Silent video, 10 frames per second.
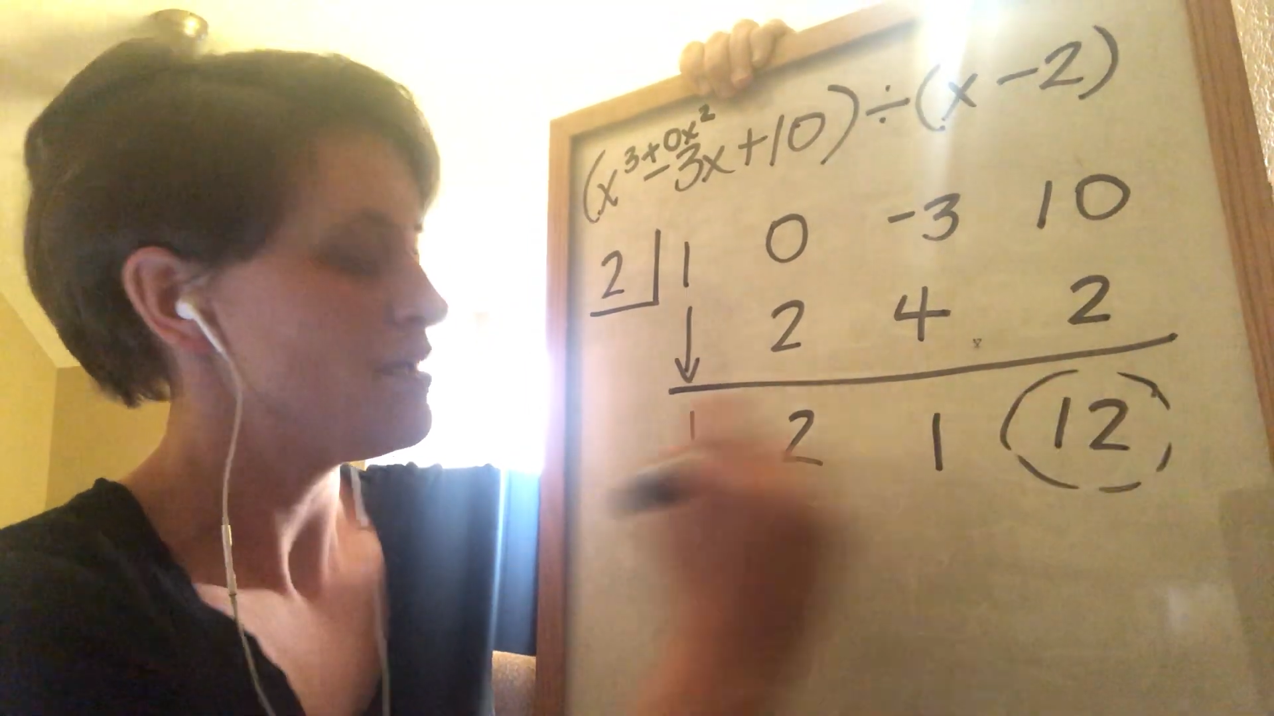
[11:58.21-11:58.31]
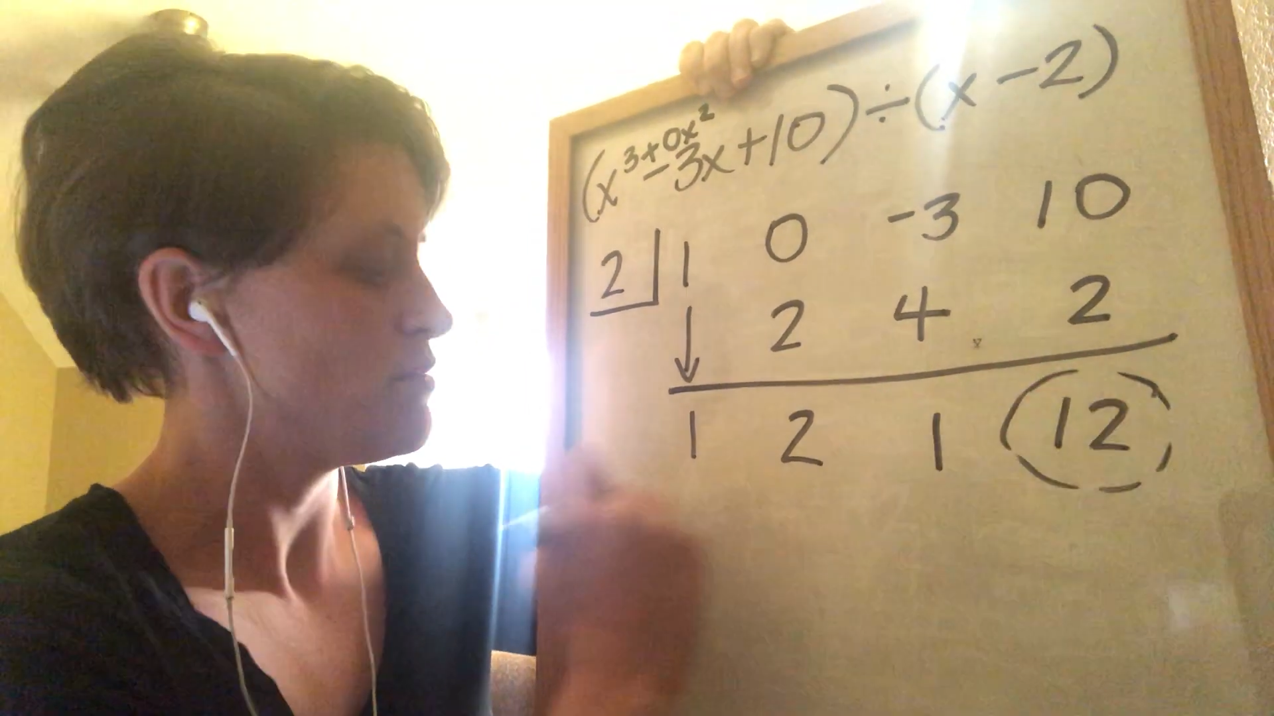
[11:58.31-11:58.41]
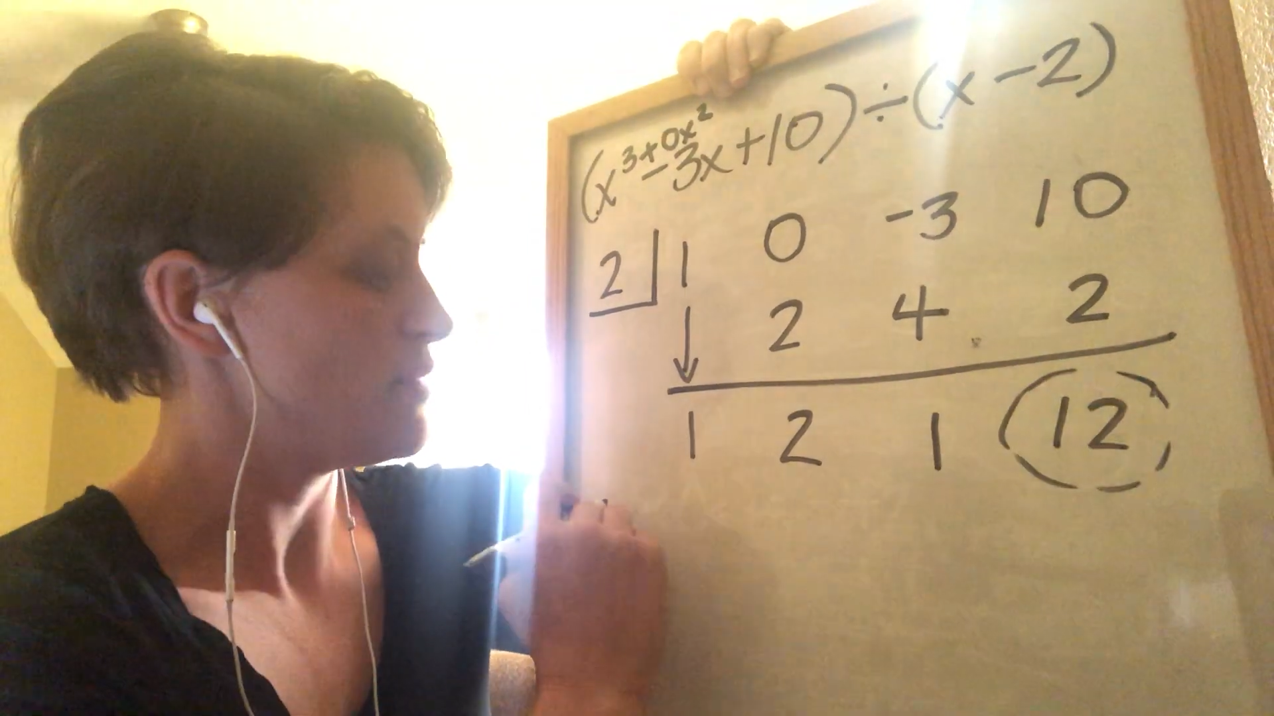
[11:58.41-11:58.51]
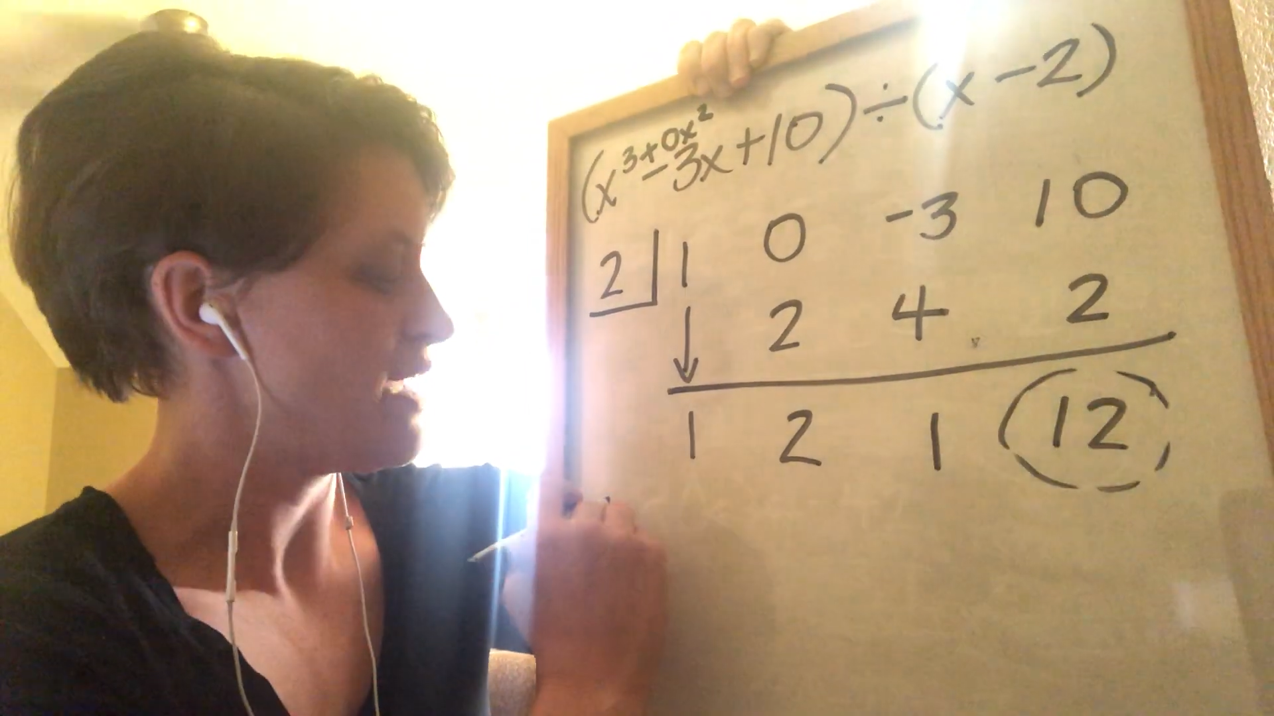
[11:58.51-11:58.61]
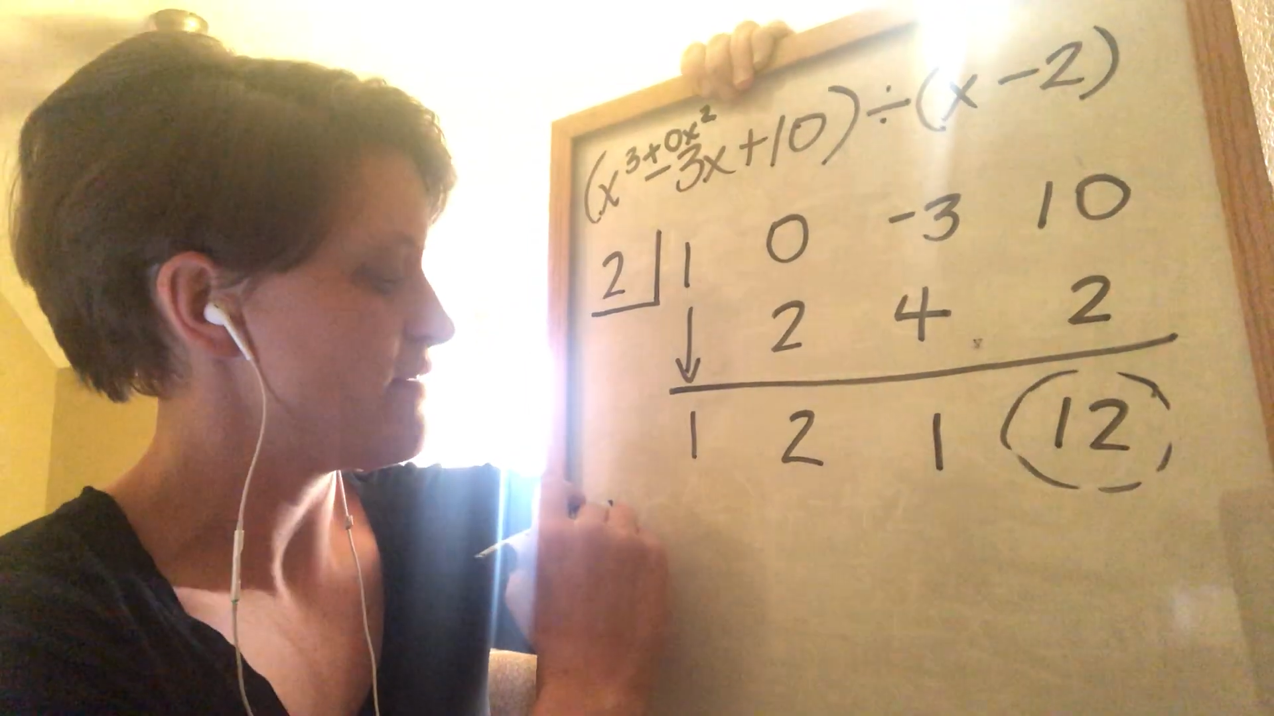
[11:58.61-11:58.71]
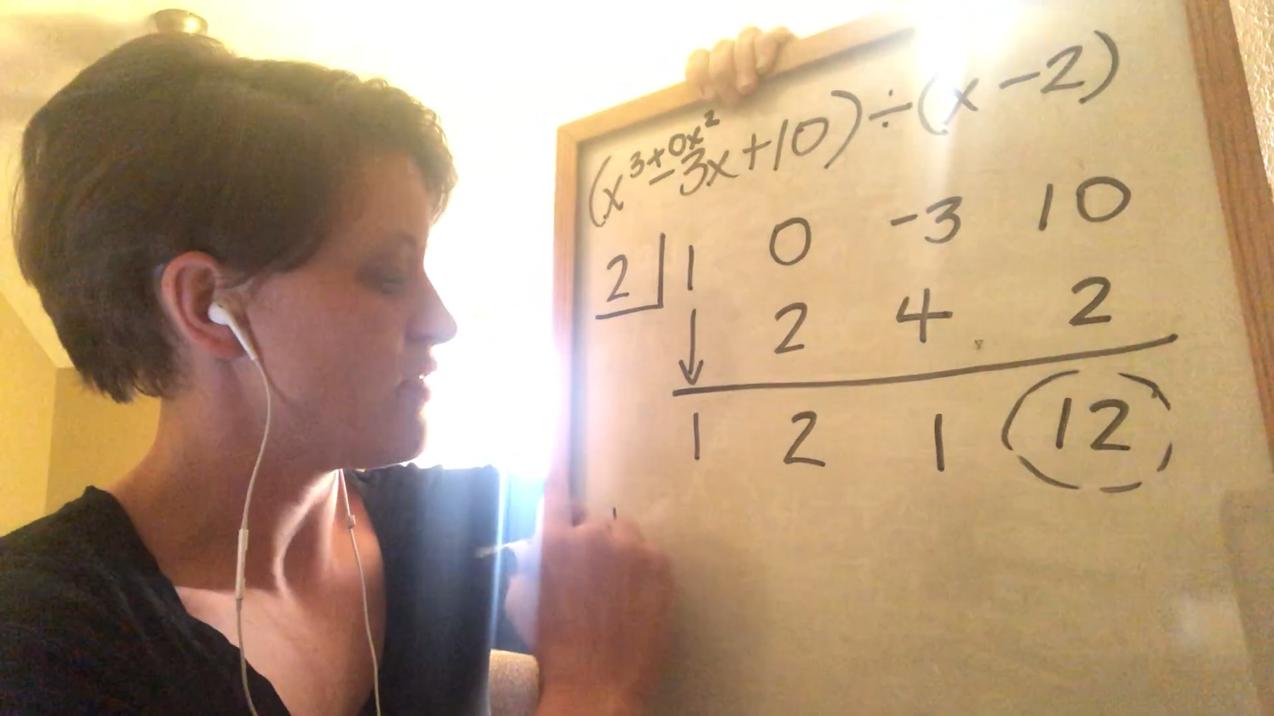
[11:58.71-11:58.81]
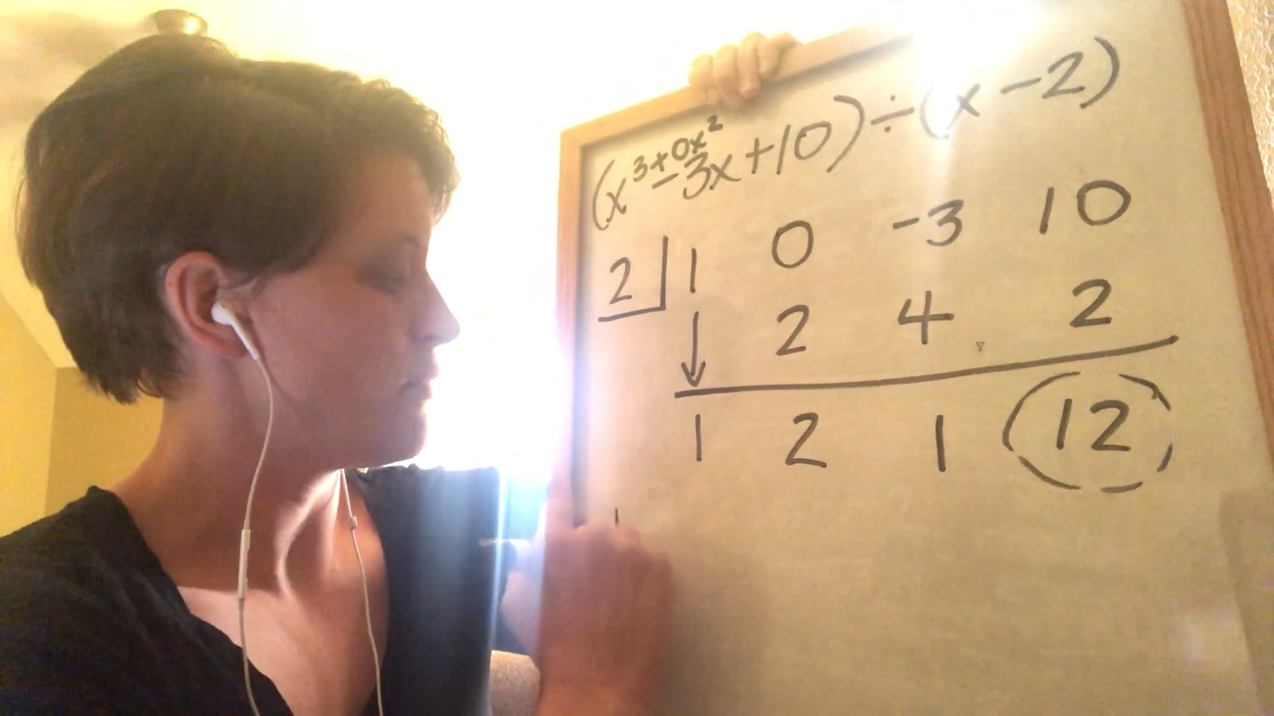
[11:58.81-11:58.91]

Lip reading: we have our